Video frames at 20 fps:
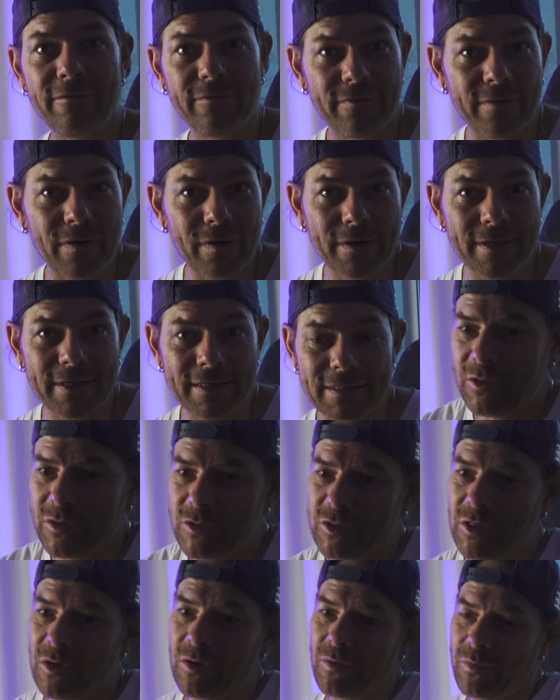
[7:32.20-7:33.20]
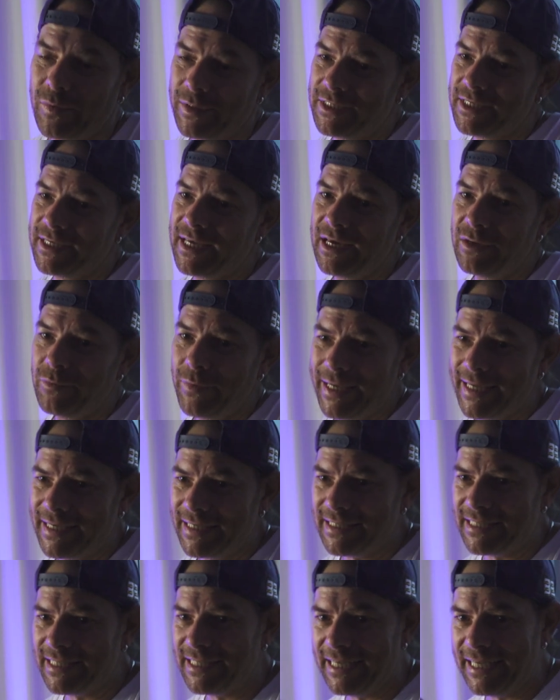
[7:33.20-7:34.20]
focus. So once again, we
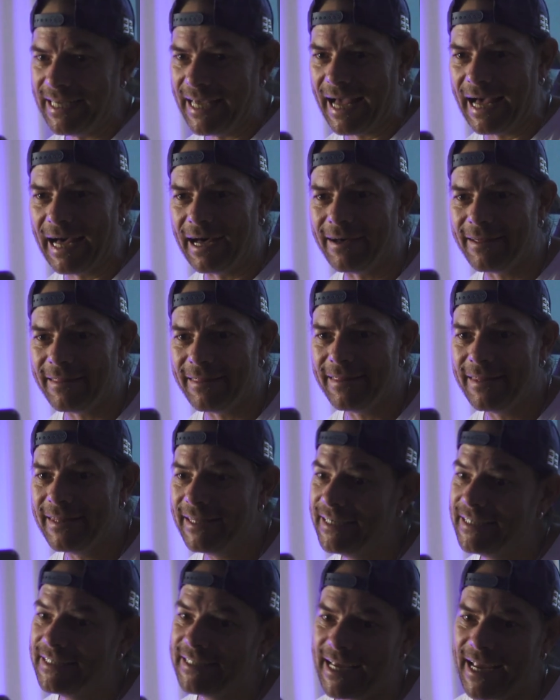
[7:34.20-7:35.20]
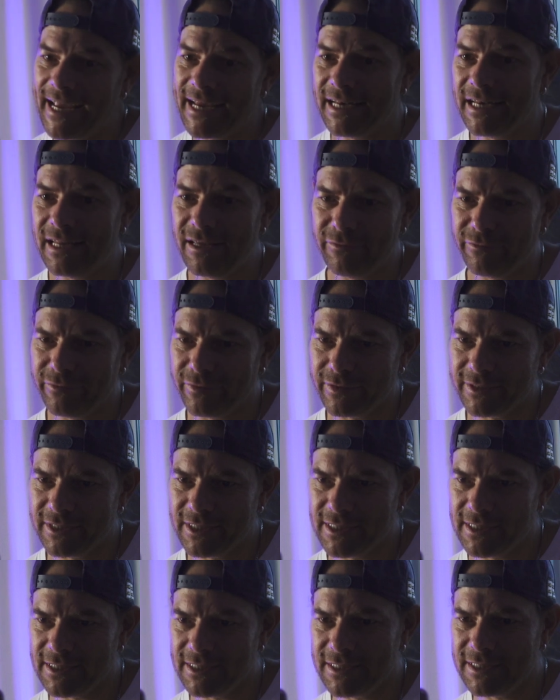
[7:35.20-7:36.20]
can see how these ND
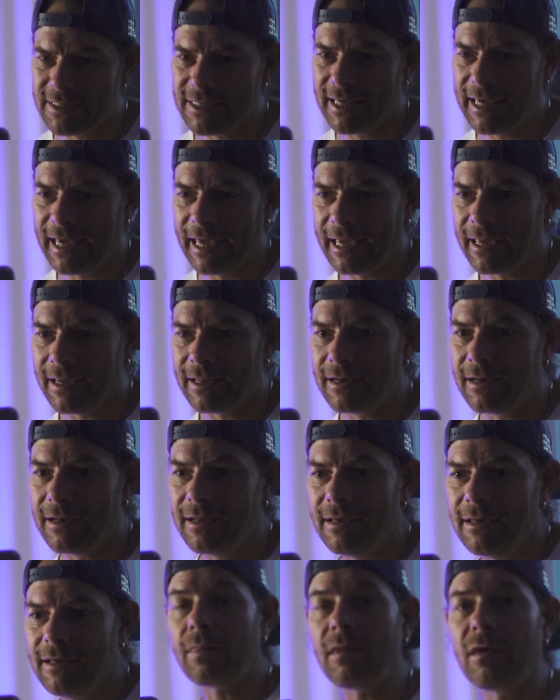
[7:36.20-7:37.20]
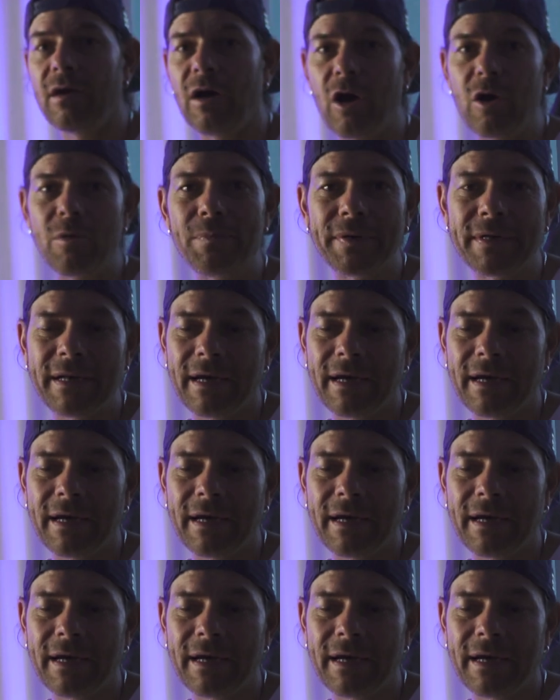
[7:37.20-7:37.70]
filters can open